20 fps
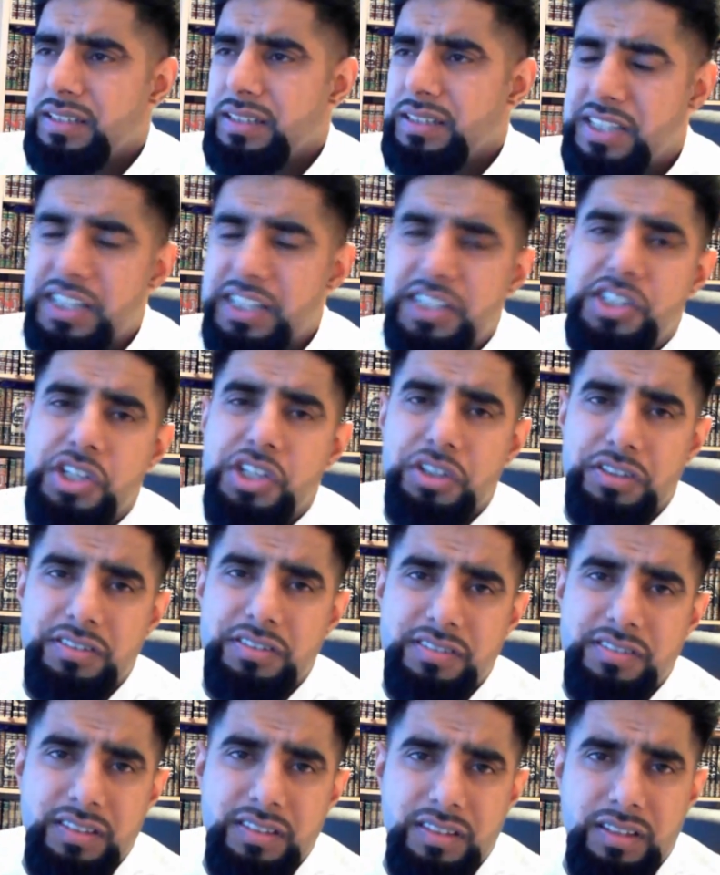teach
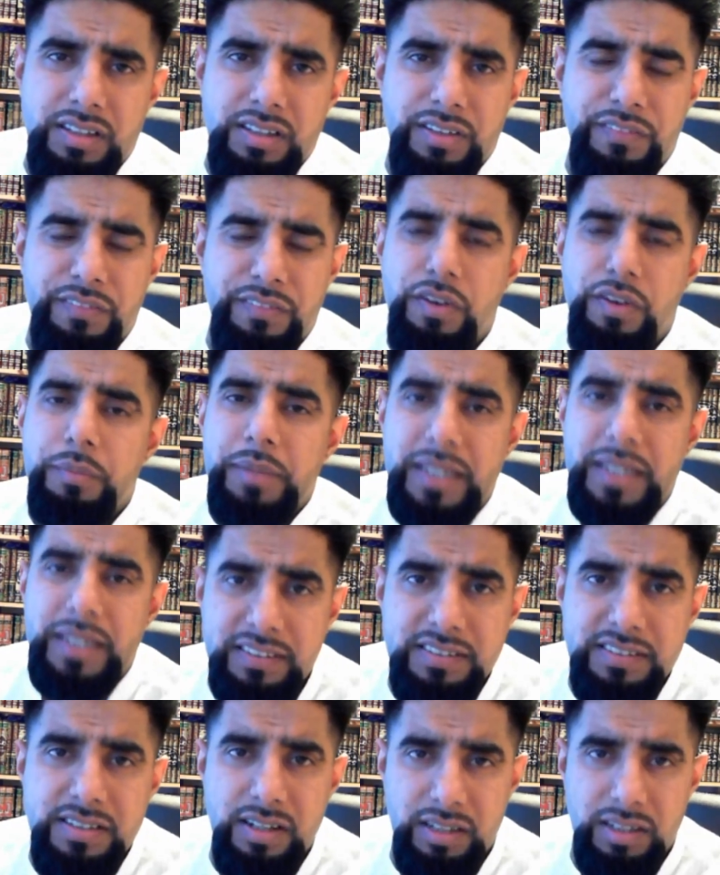us from
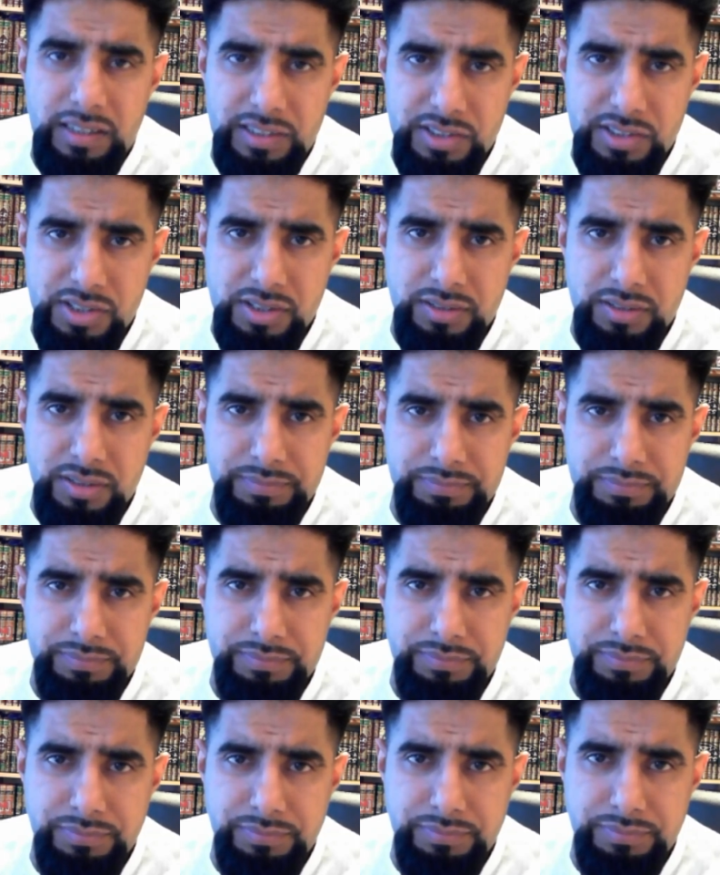His knowledge,
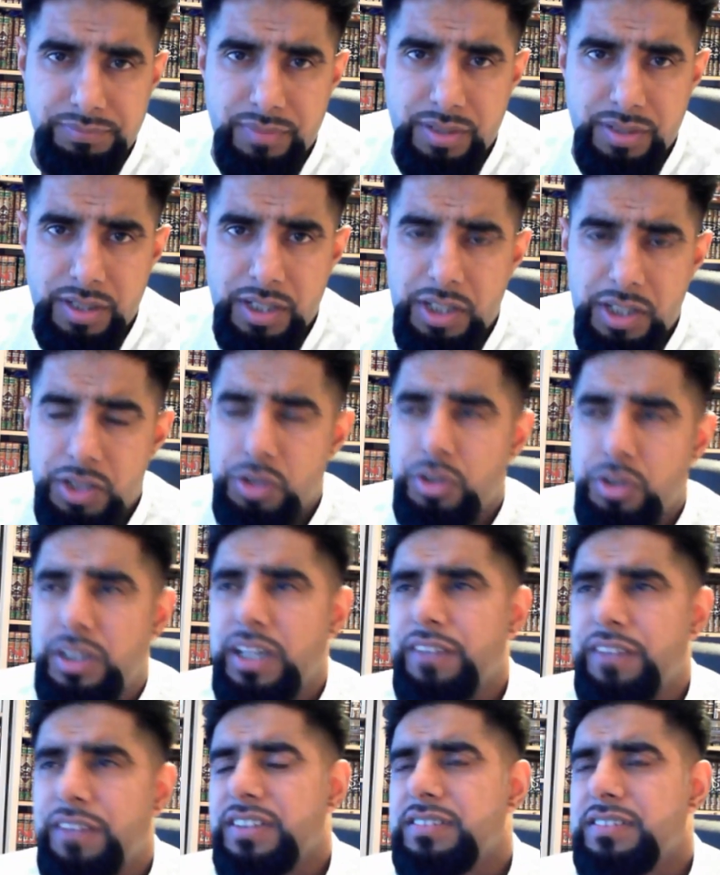to
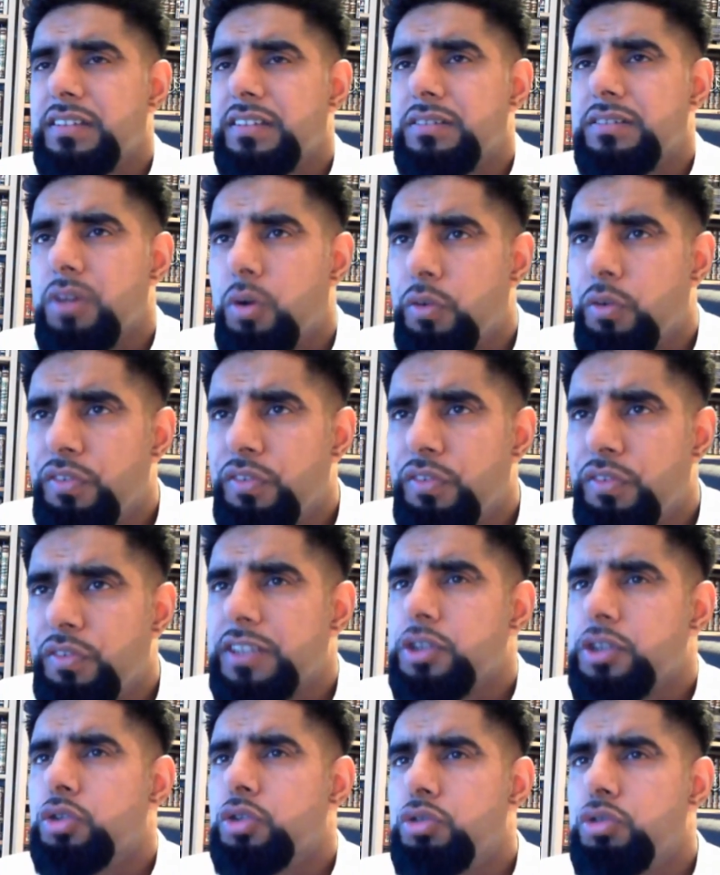give us the
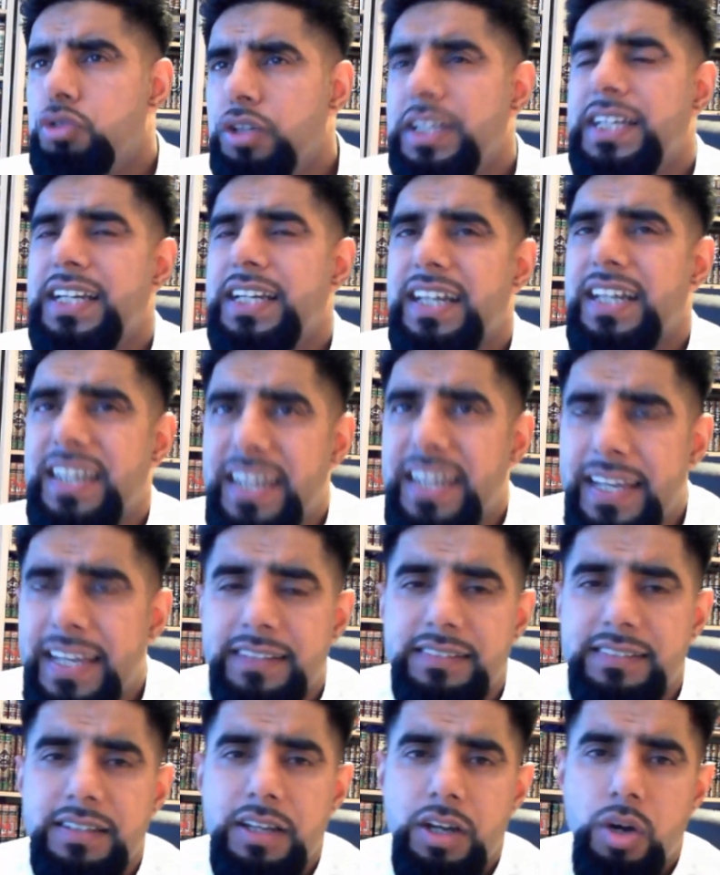tawfiq to
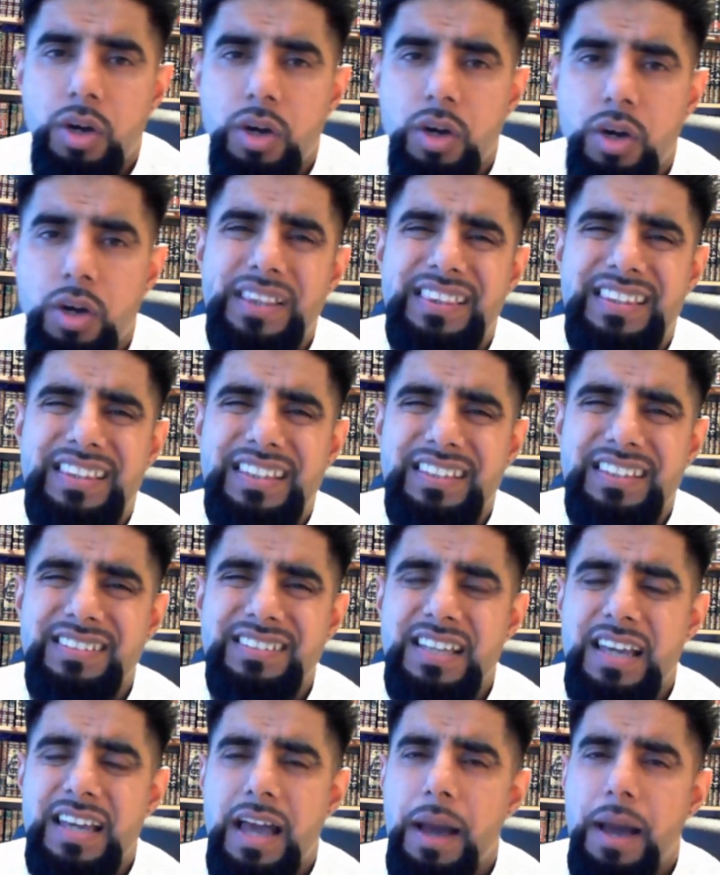reconnect with
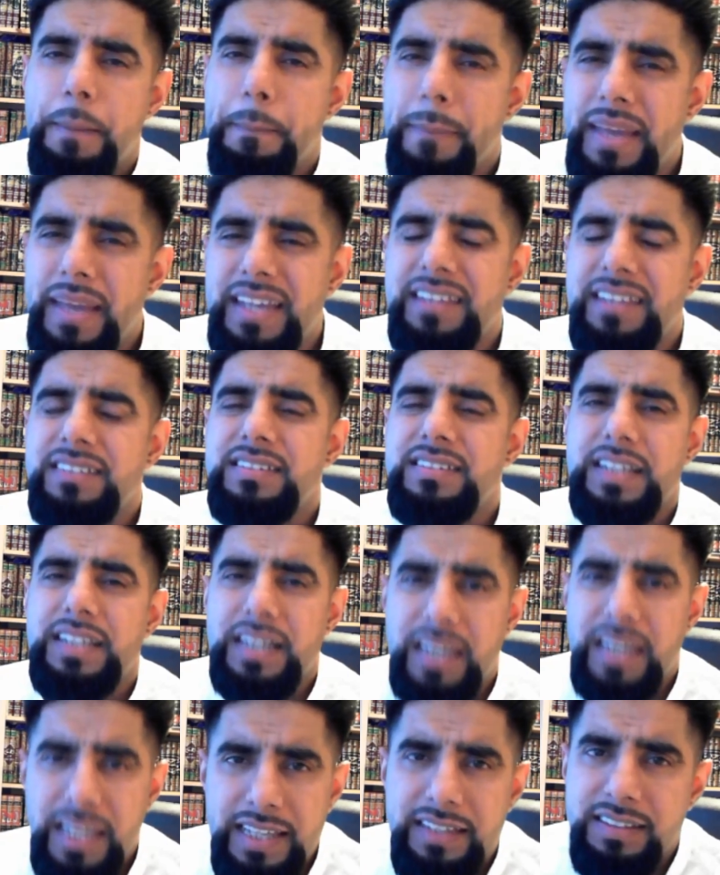this
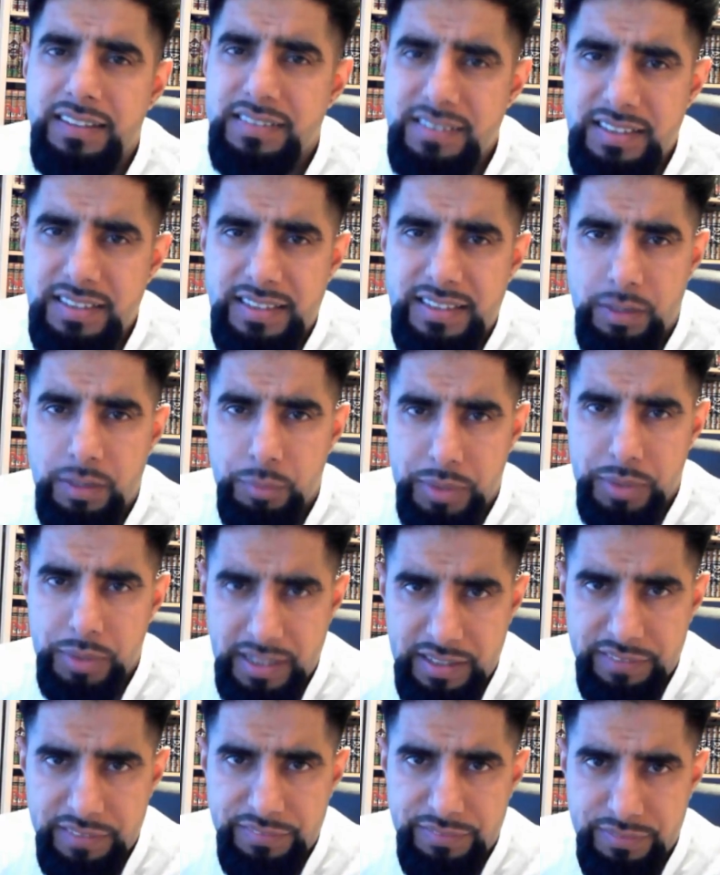amazing legacy that we
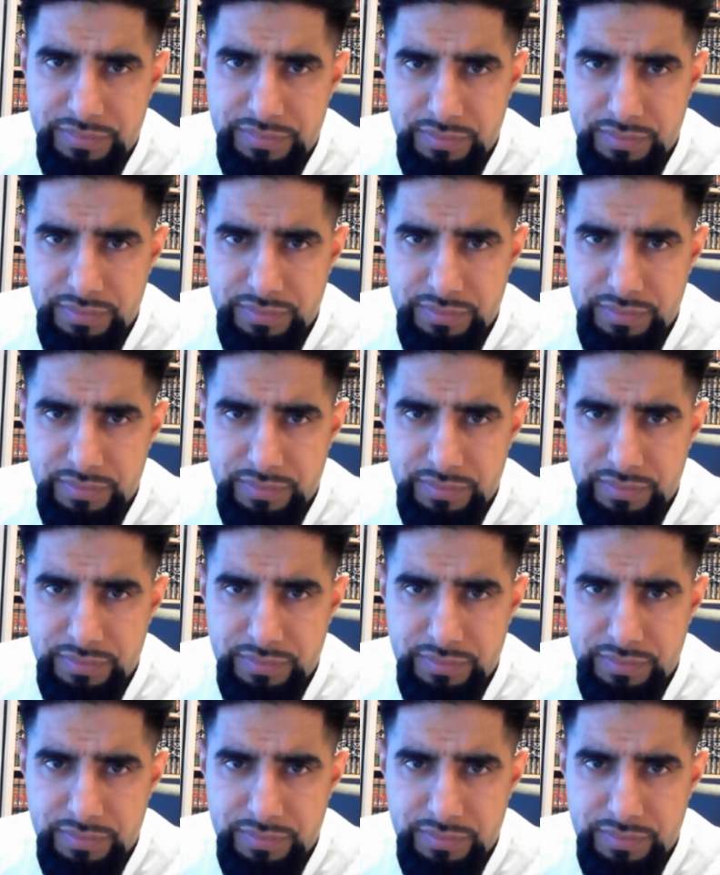have,